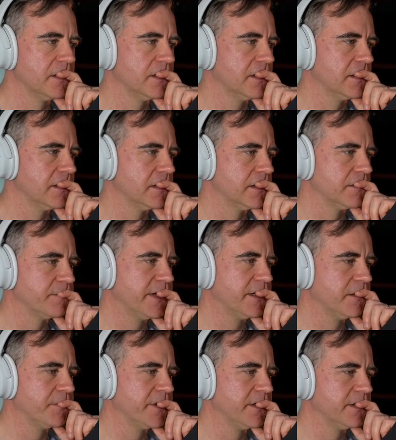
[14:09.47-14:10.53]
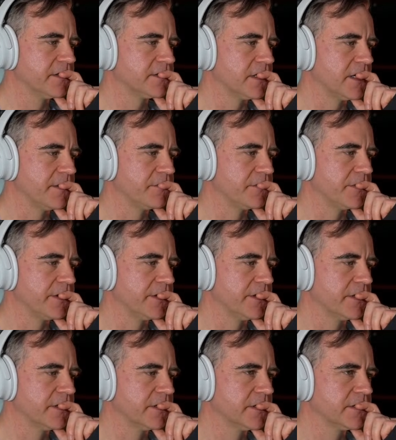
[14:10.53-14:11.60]
It may not be in this library.
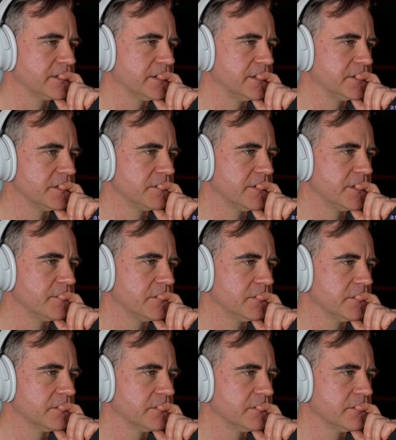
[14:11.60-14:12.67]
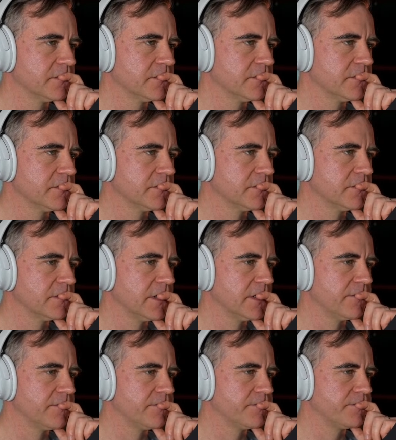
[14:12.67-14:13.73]
Let's see, generatable.
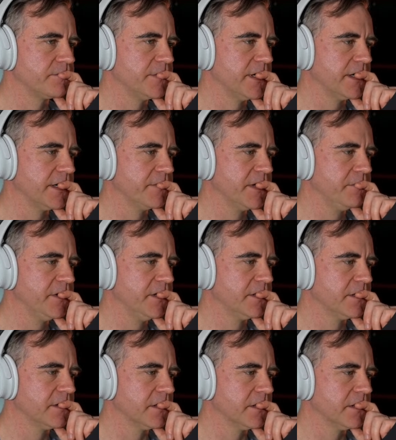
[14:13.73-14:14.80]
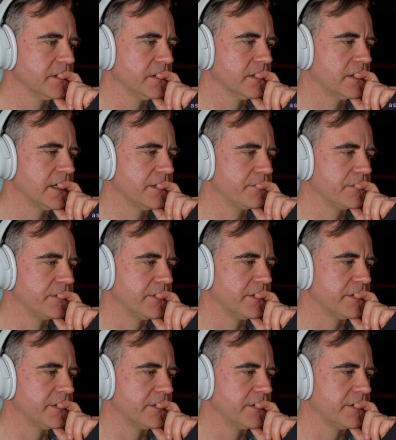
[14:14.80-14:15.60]
Yeah, it may be in the library that